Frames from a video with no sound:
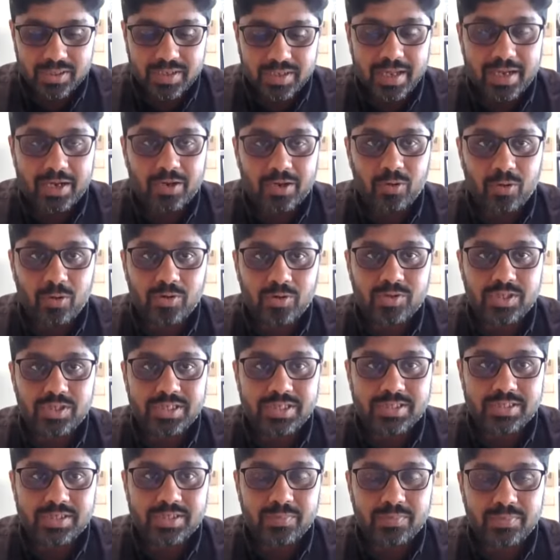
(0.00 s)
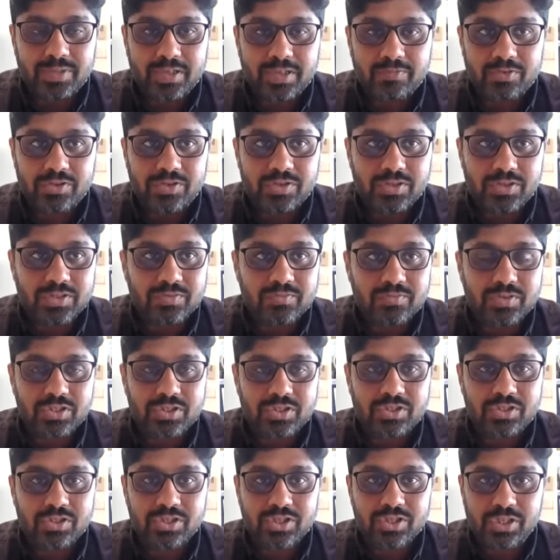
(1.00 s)
technology is something which
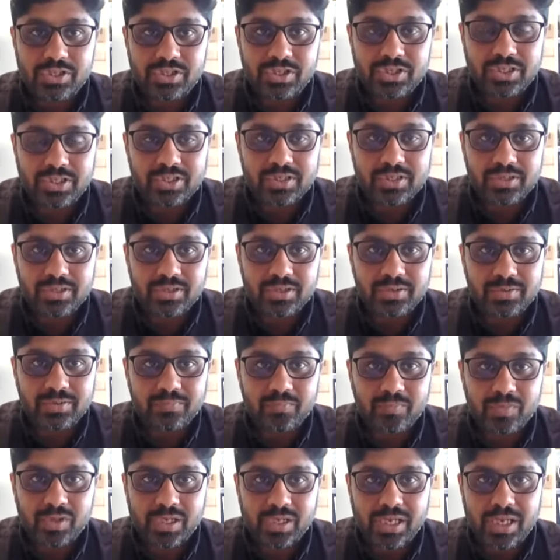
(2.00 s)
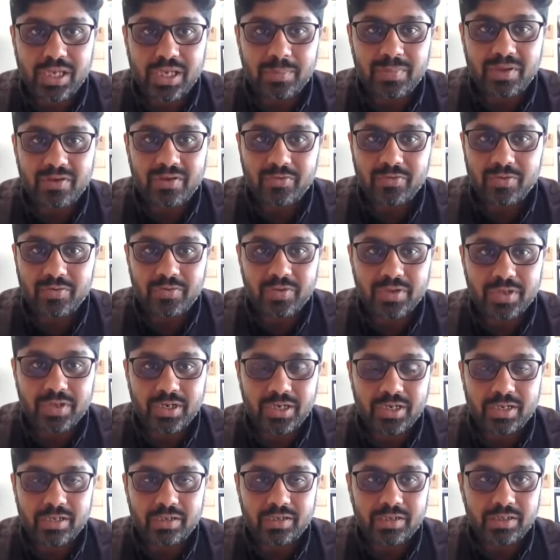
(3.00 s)
is changing the game
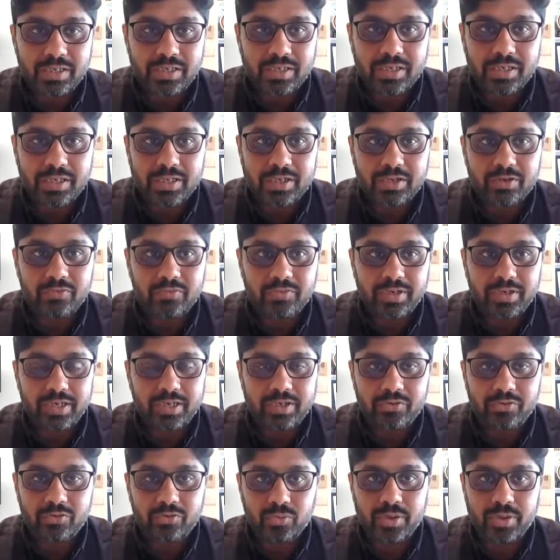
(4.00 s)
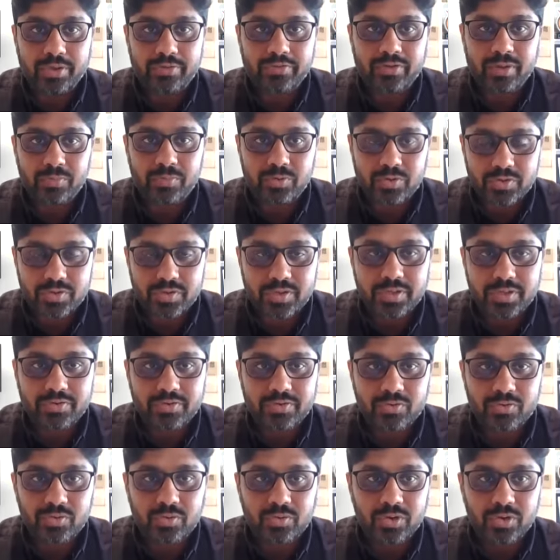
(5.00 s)
everywhere, and I think legal field is no exception
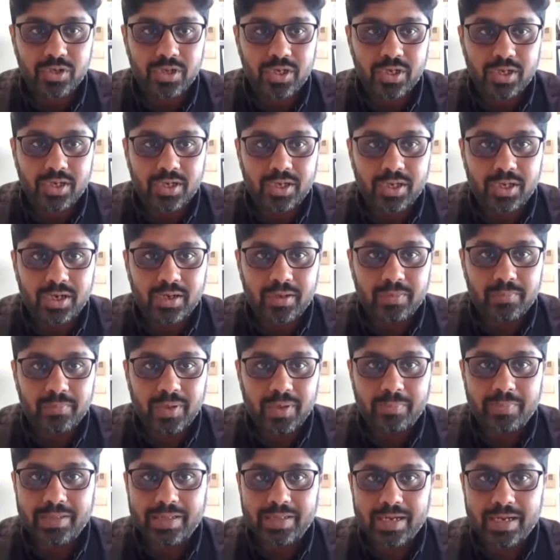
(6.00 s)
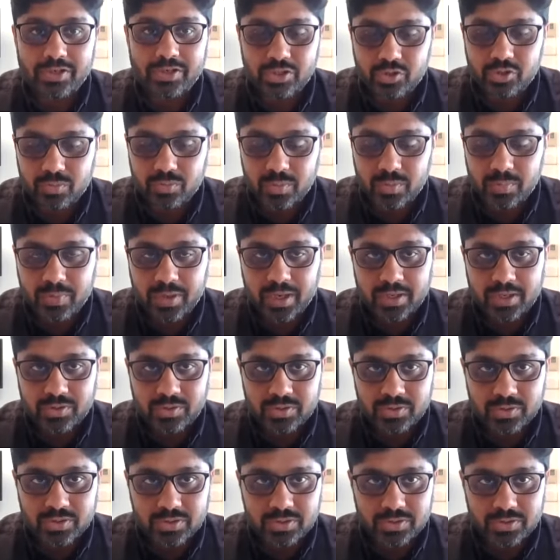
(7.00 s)
here. So I'm delighted to be
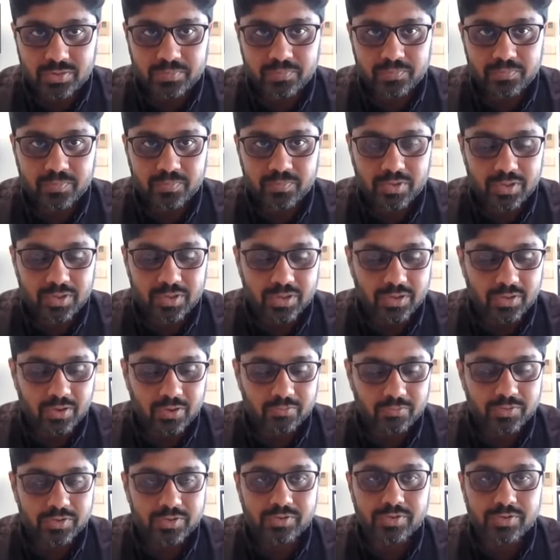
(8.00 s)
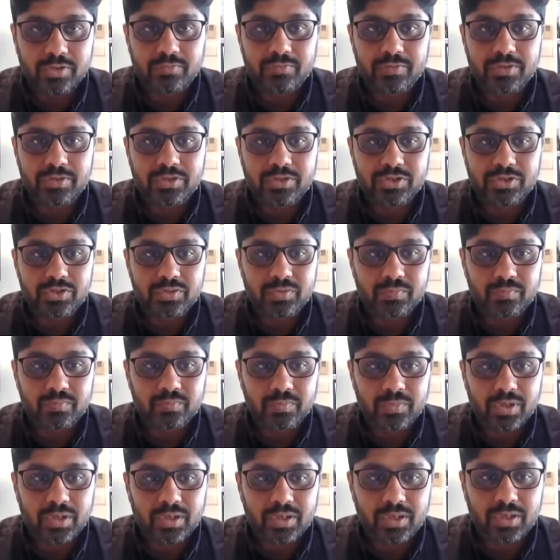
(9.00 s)
part of this
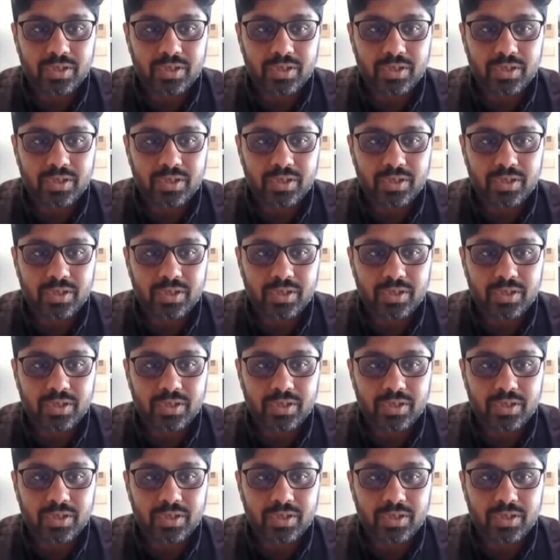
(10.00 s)
conversation.